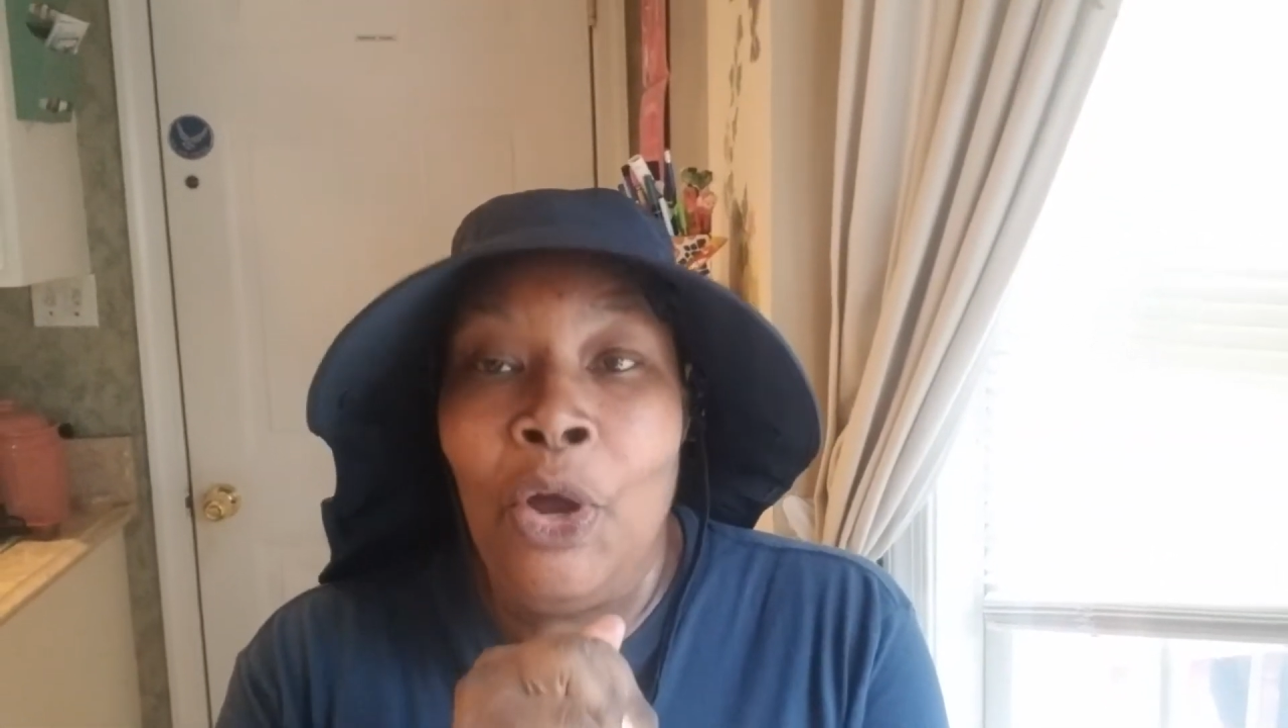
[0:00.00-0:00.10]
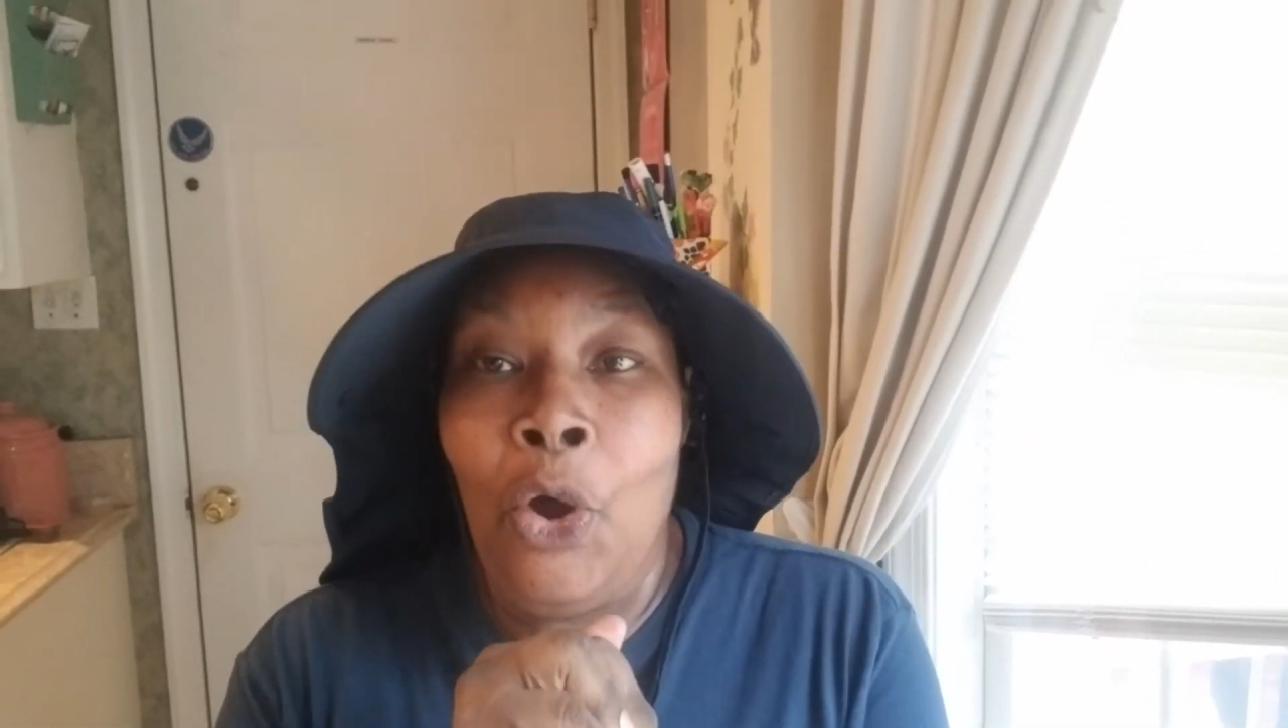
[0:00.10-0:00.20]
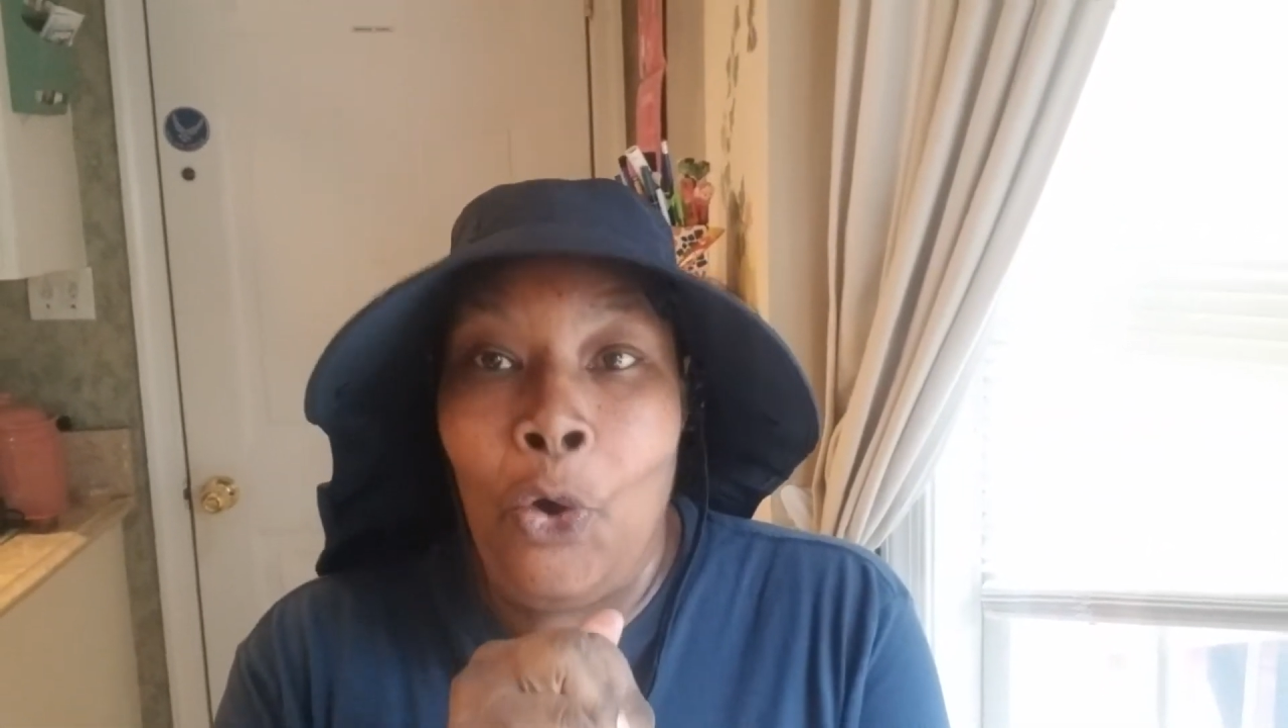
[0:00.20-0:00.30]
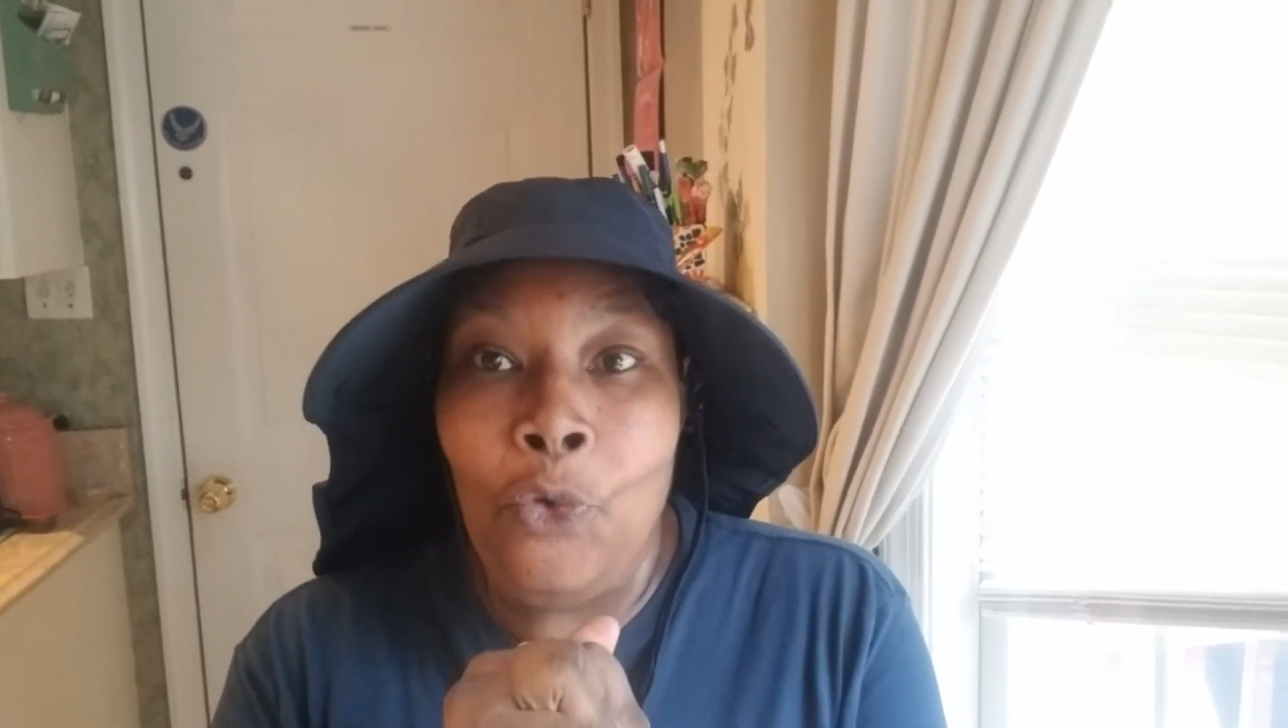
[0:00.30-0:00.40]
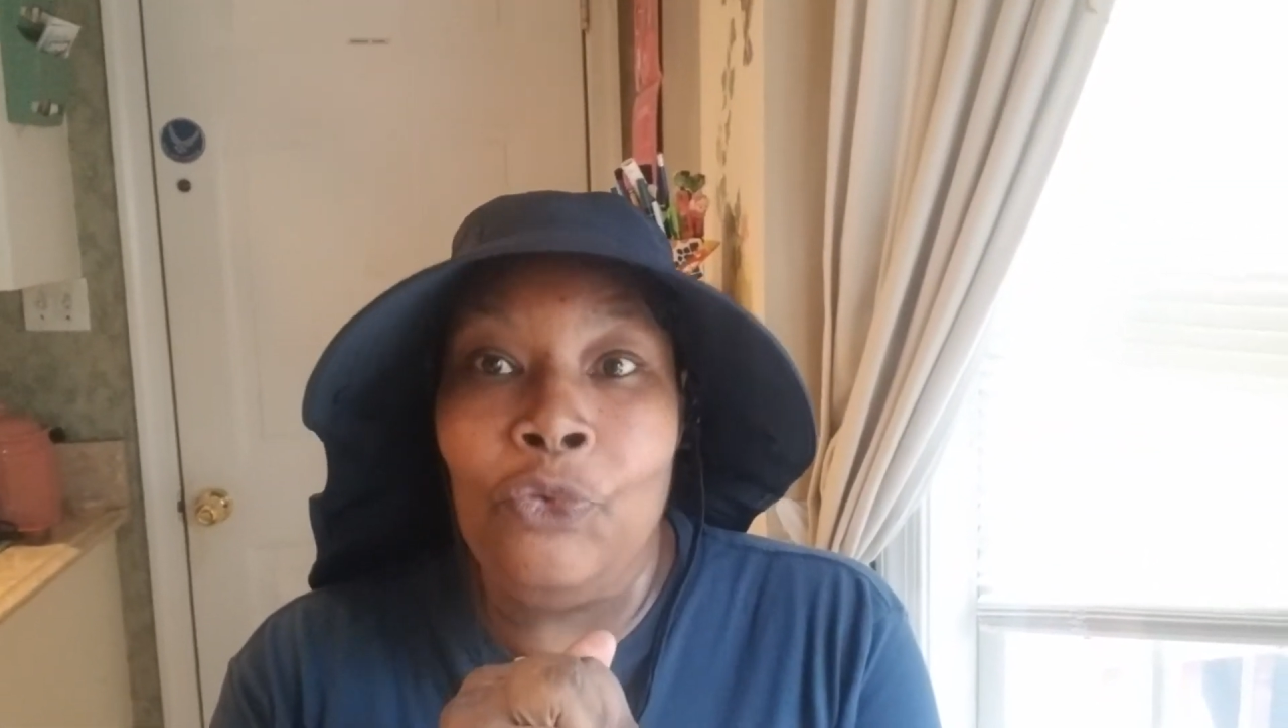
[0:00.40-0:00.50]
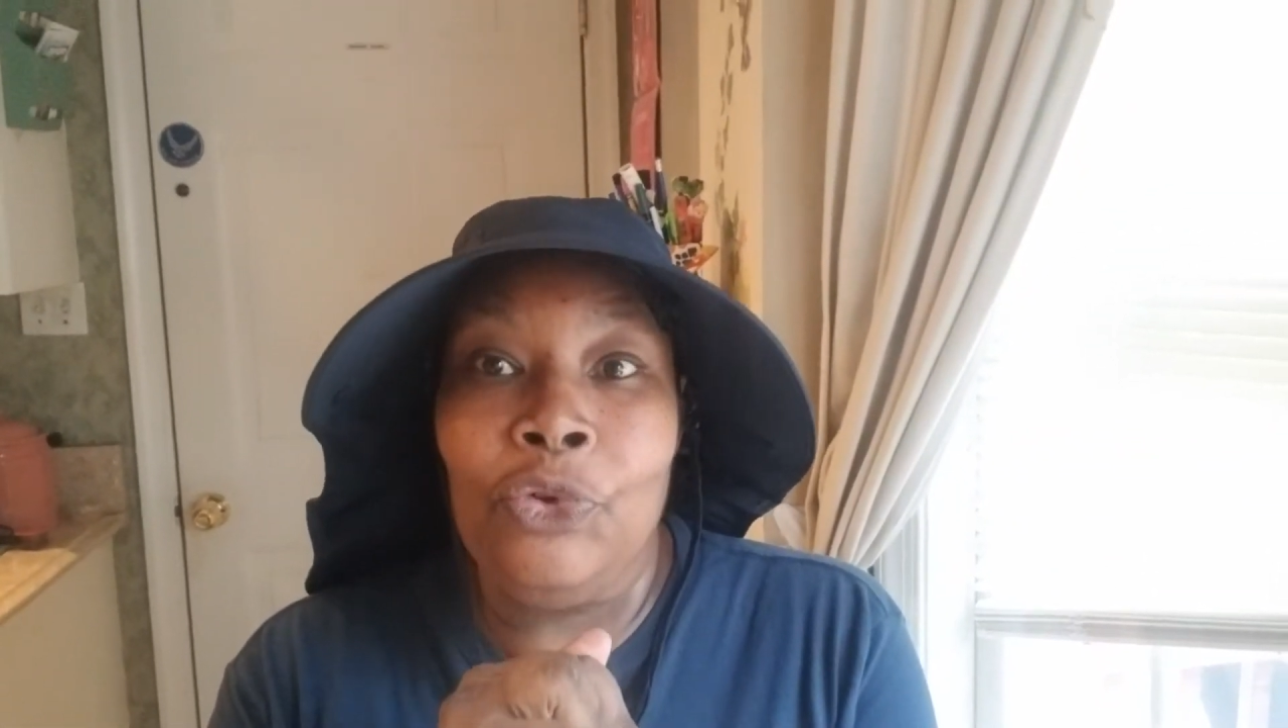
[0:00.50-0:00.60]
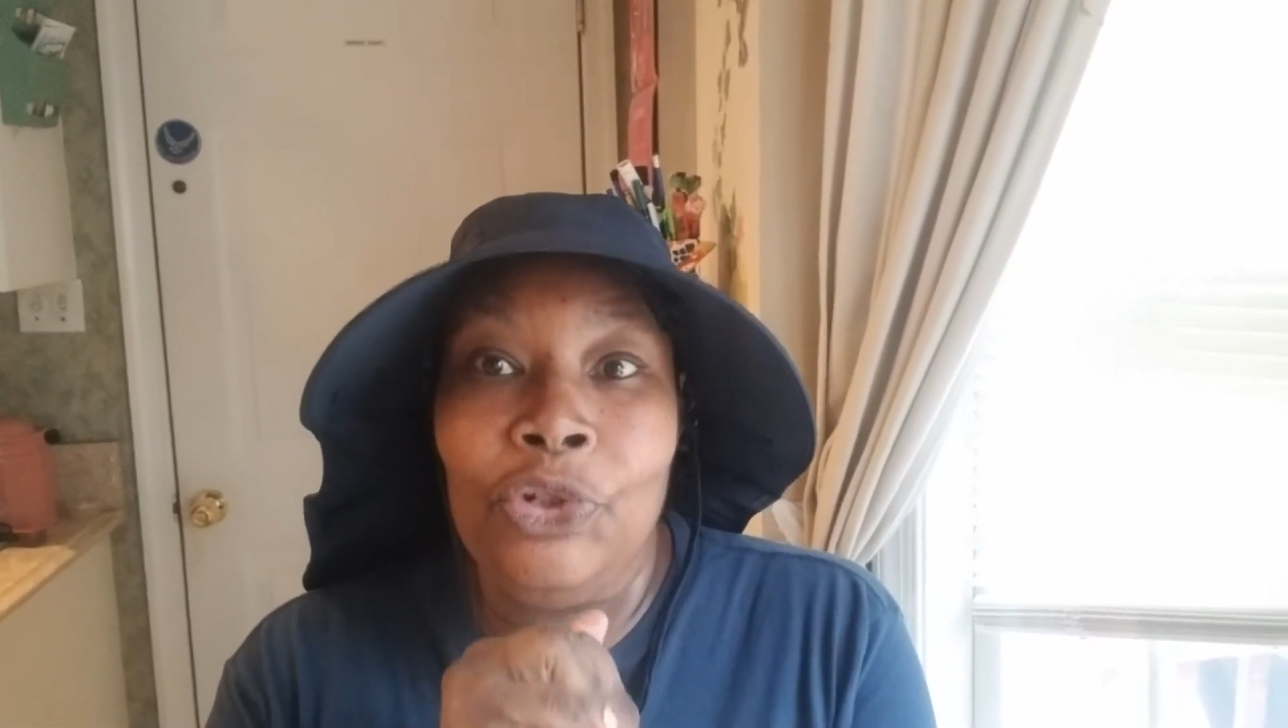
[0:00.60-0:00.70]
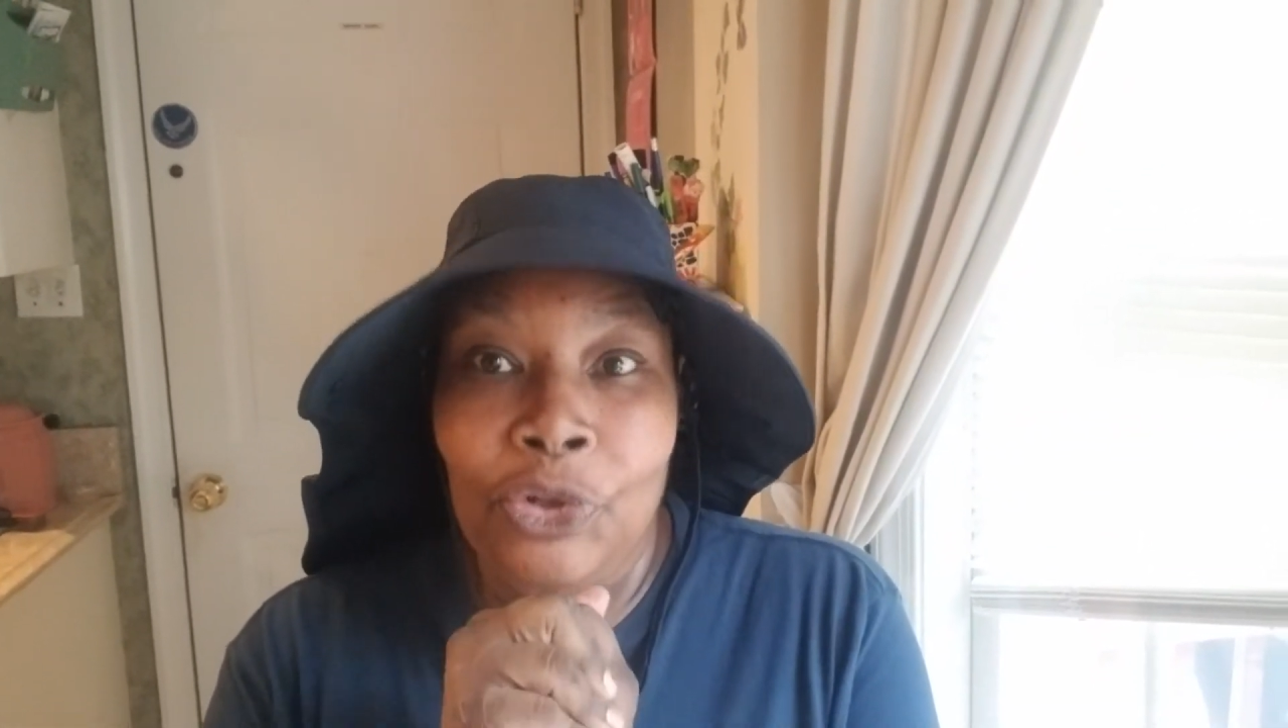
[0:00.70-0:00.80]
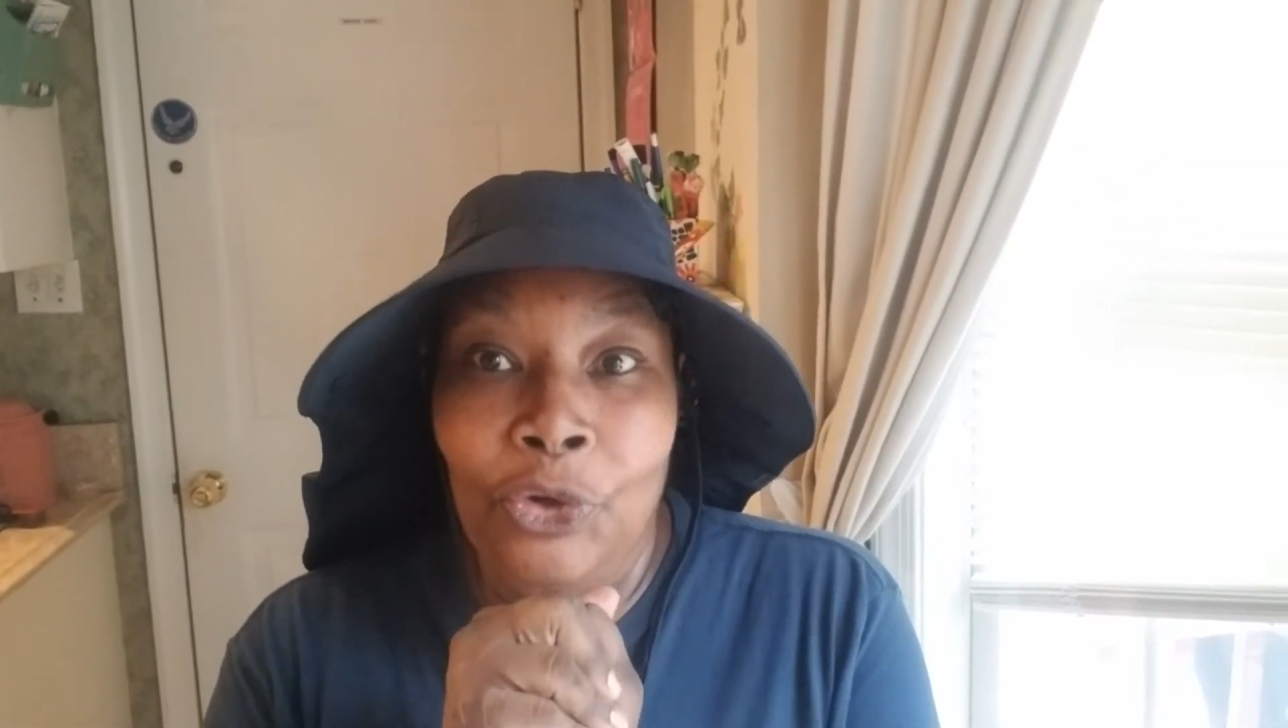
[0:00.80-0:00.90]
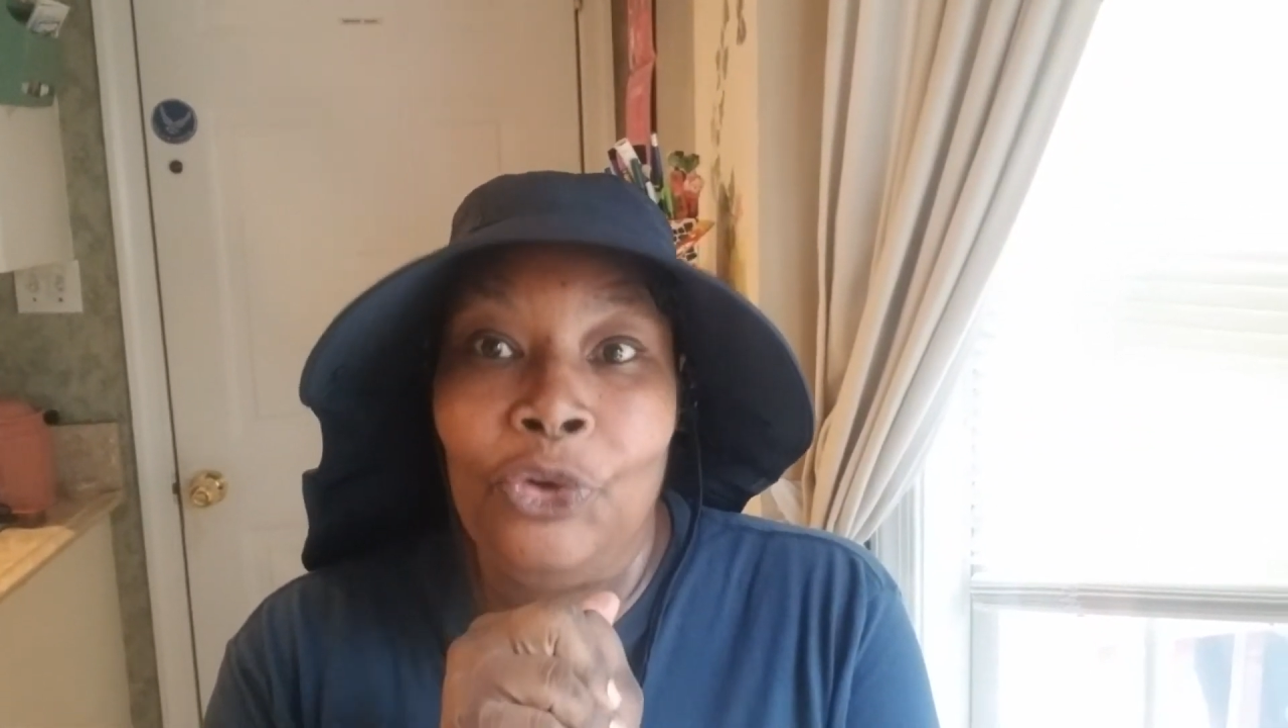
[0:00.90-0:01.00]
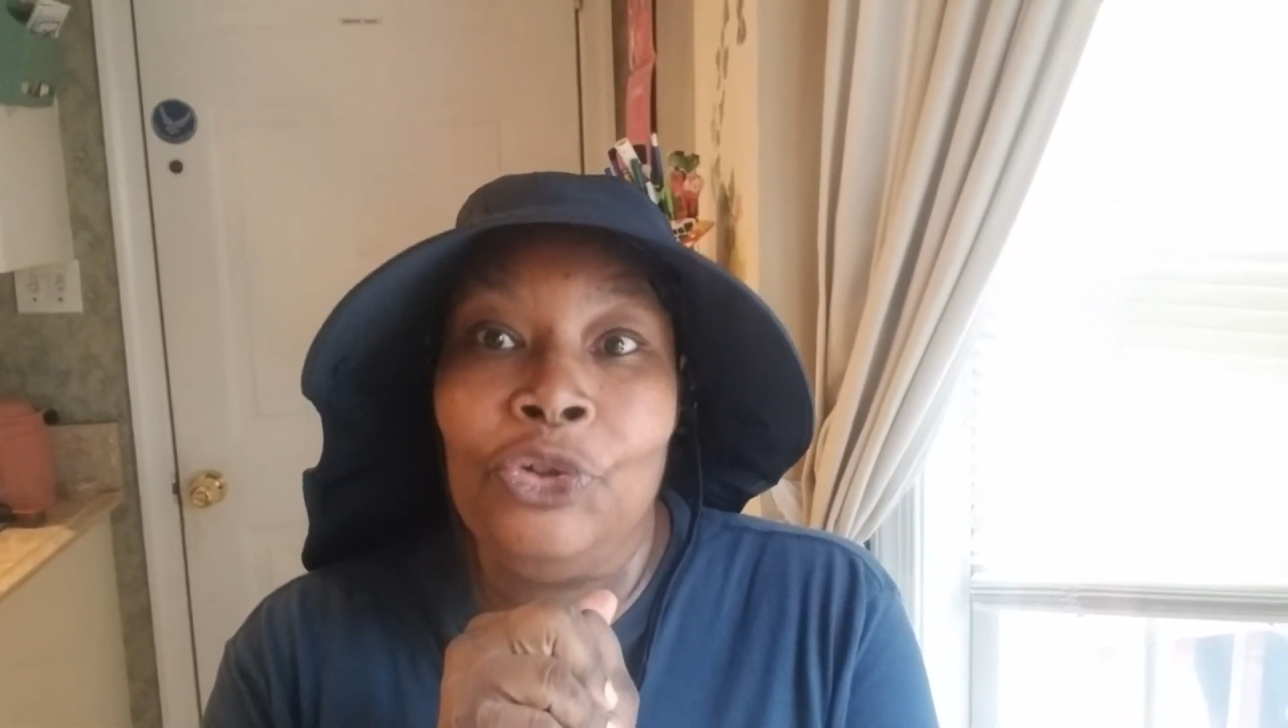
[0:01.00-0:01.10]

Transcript: over to her